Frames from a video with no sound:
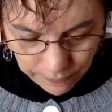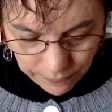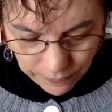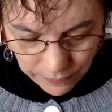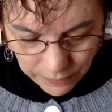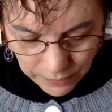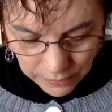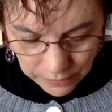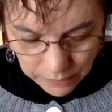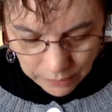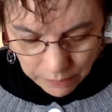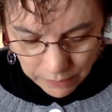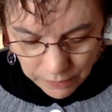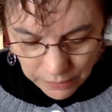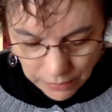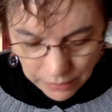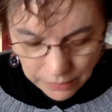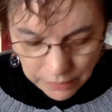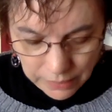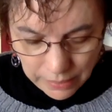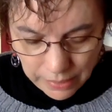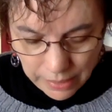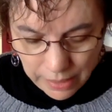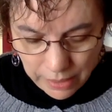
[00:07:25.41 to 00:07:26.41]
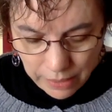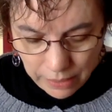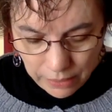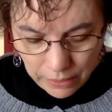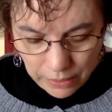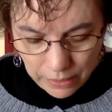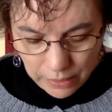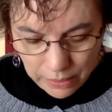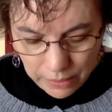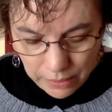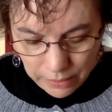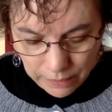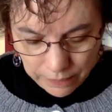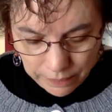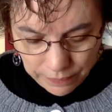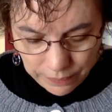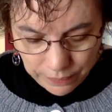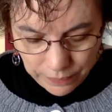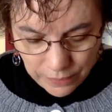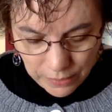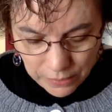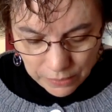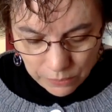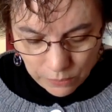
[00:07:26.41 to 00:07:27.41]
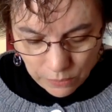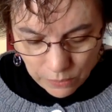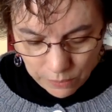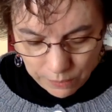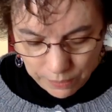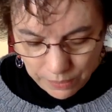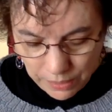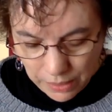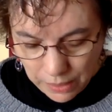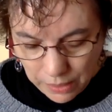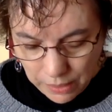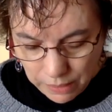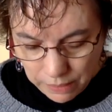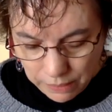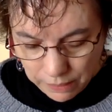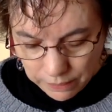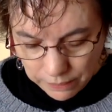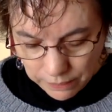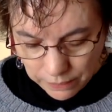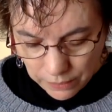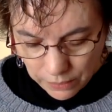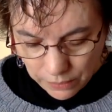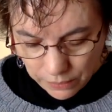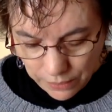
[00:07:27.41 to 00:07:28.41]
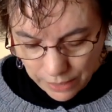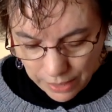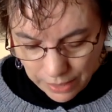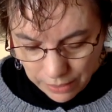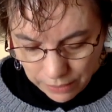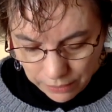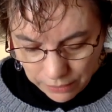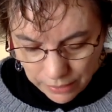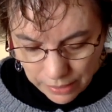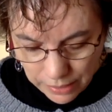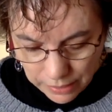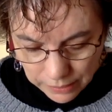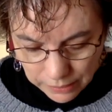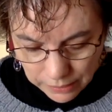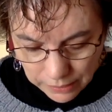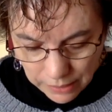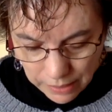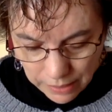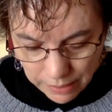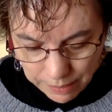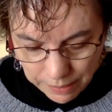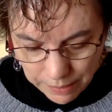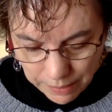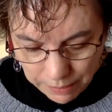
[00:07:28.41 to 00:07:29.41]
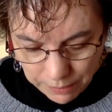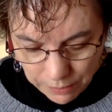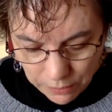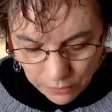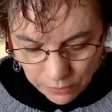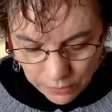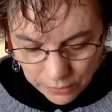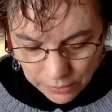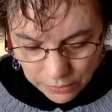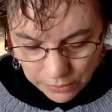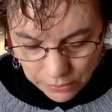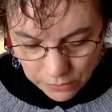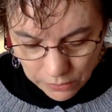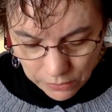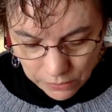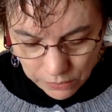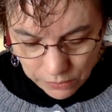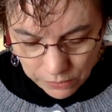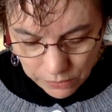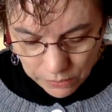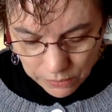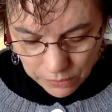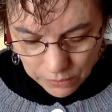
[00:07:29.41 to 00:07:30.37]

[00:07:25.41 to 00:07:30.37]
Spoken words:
some things out. And this won't be around next time I'm going to